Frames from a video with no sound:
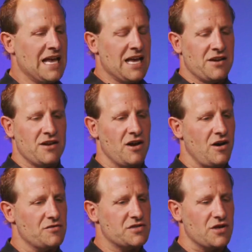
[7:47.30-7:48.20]

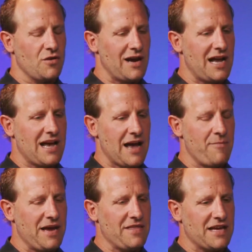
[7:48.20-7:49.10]
No, so I
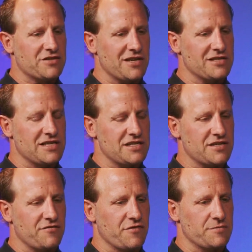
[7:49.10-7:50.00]
made that
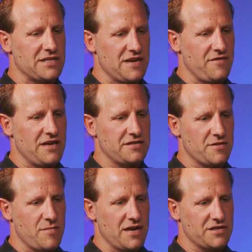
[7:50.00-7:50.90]
transition from TV to
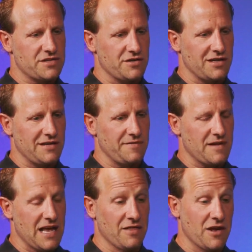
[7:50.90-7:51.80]
ministry.
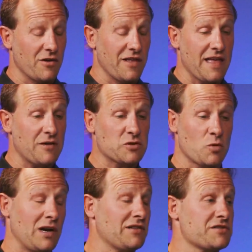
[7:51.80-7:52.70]
And literally, that was the
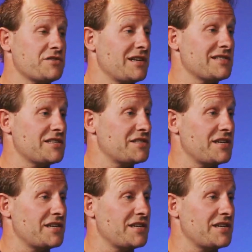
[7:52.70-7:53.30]
wildest transition